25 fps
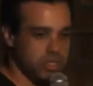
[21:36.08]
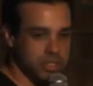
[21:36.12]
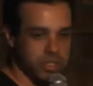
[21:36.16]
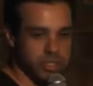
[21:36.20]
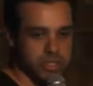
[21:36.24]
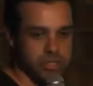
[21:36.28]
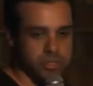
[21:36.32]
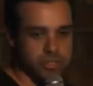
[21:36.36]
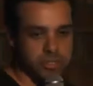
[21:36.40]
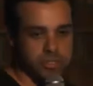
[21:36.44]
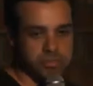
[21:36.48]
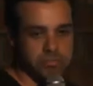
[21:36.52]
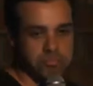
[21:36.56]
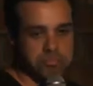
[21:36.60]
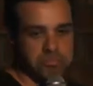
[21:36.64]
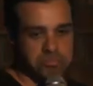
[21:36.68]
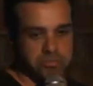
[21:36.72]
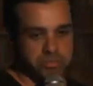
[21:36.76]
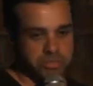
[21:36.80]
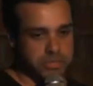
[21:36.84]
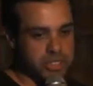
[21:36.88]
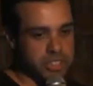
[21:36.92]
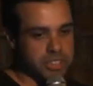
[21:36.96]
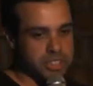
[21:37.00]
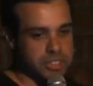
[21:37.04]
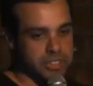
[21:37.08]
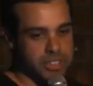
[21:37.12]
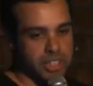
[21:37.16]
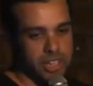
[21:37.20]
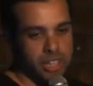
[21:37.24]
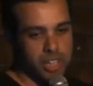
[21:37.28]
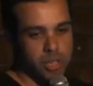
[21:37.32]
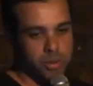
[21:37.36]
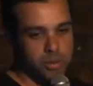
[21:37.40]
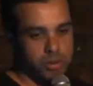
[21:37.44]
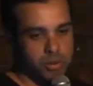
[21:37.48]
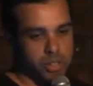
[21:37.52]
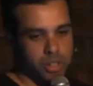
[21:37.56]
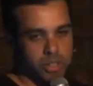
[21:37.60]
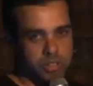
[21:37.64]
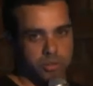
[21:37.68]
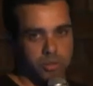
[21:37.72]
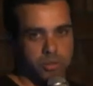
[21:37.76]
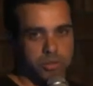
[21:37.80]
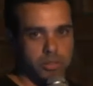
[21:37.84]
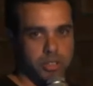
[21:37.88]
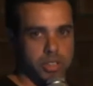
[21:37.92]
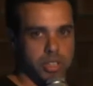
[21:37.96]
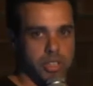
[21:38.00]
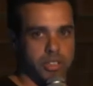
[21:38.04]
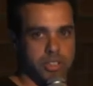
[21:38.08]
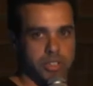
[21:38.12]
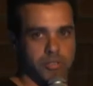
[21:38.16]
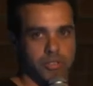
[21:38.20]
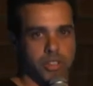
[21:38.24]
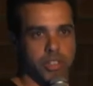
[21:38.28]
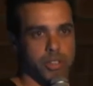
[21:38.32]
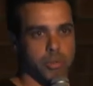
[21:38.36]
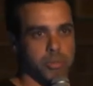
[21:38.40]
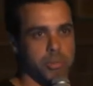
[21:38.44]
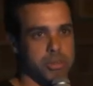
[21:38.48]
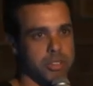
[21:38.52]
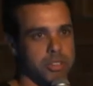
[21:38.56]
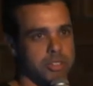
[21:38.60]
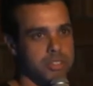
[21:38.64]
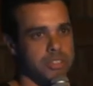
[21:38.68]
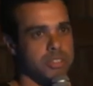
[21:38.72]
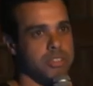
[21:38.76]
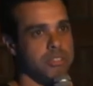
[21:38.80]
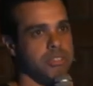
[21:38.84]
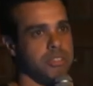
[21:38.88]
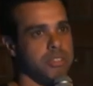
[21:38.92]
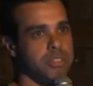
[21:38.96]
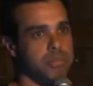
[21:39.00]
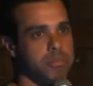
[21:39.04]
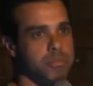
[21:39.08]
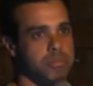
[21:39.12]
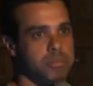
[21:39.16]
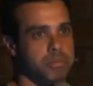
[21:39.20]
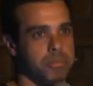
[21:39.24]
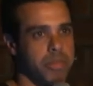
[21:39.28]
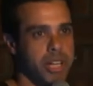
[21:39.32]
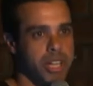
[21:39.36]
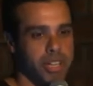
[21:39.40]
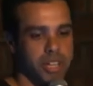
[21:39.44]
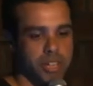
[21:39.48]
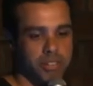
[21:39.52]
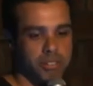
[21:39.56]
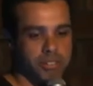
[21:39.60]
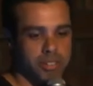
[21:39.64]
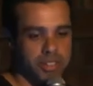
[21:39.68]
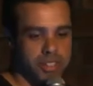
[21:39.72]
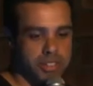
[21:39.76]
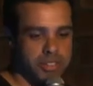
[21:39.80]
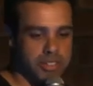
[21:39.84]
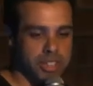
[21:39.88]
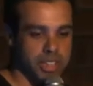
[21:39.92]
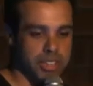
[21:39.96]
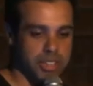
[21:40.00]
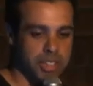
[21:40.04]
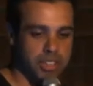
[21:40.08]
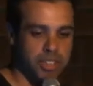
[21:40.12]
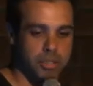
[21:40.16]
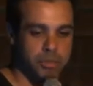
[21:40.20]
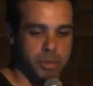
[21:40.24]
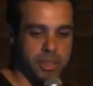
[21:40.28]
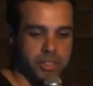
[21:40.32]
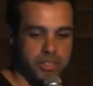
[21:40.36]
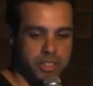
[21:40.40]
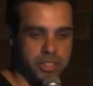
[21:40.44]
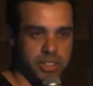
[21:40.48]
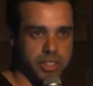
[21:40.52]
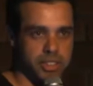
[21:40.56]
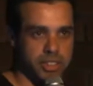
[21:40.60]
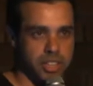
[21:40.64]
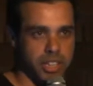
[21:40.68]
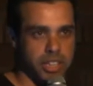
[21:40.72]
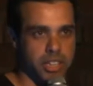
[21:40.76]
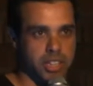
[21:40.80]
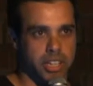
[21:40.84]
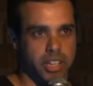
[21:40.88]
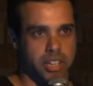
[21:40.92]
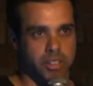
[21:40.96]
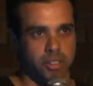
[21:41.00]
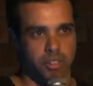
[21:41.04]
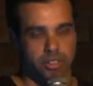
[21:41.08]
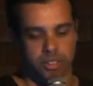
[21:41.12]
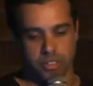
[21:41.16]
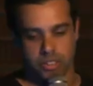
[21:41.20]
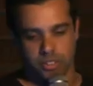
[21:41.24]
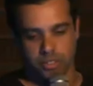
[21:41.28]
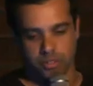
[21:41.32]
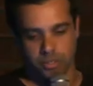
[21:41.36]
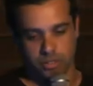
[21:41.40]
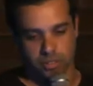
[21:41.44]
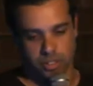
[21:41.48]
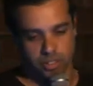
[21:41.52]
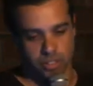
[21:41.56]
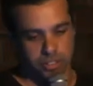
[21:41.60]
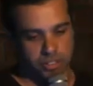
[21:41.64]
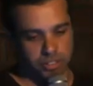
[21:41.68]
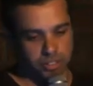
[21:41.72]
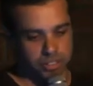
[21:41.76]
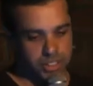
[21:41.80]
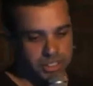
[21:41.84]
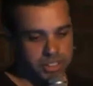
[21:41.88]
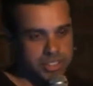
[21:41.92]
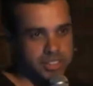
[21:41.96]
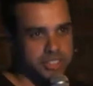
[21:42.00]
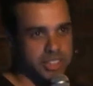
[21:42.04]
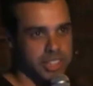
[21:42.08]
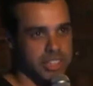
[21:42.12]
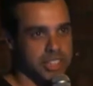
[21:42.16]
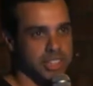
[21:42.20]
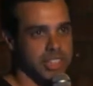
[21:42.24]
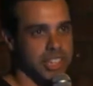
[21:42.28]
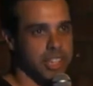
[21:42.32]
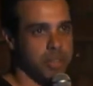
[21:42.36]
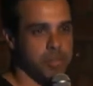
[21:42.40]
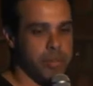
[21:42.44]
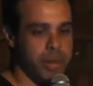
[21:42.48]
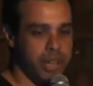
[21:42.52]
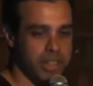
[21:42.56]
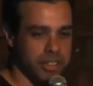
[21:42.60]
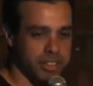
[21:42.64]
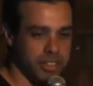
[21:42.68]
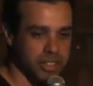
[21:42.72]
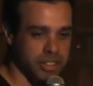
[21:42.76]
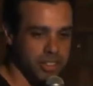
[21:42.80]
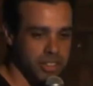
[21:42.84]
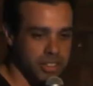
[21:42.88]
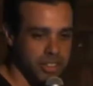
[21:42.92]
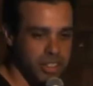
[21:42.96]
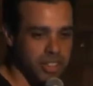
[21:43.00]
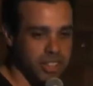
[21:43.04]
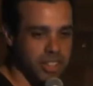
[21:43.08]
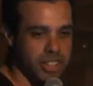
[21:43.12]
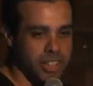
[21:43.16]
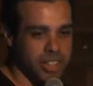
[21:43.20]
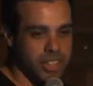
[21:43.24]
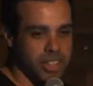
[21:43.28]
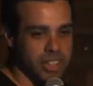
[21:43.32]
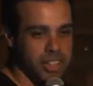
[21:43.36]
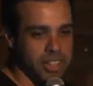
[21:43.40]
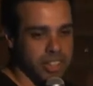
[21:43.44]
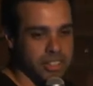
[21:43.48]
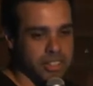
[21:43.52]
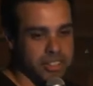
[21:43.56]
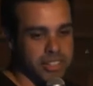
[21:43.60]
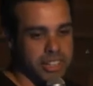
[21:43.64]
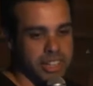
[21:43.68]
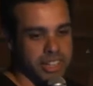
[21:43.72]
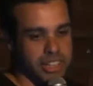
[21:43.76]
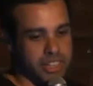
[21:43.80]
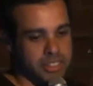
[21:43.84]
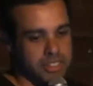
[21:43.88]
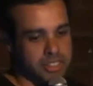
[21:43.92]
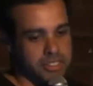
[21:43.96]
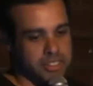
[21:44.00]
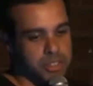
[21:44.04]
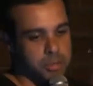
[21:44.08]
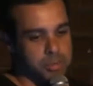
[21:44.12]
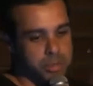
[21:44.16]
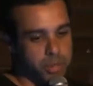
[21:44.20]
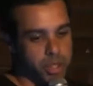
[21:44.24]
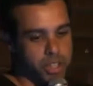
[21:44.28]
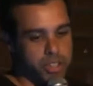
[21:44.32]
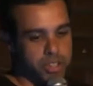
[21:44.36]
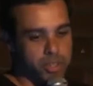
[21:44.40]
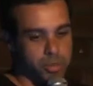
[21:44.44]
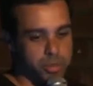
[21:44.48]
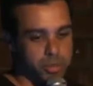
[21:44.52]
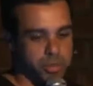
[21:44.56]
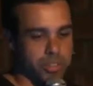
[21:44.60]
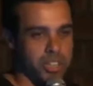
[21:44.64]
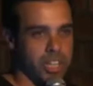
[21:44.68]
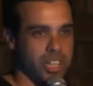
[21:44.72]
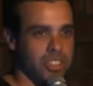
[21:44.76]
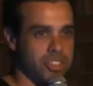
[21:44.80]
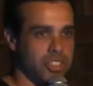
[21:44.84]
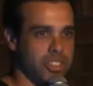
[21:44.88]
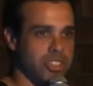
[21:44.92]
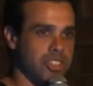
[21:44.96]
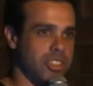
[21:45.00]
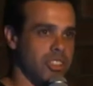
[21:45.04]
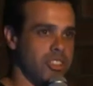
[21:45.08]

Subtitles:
So this is how our developers make a release candidate. Basically, they click on the release candidate button and then deploy to production.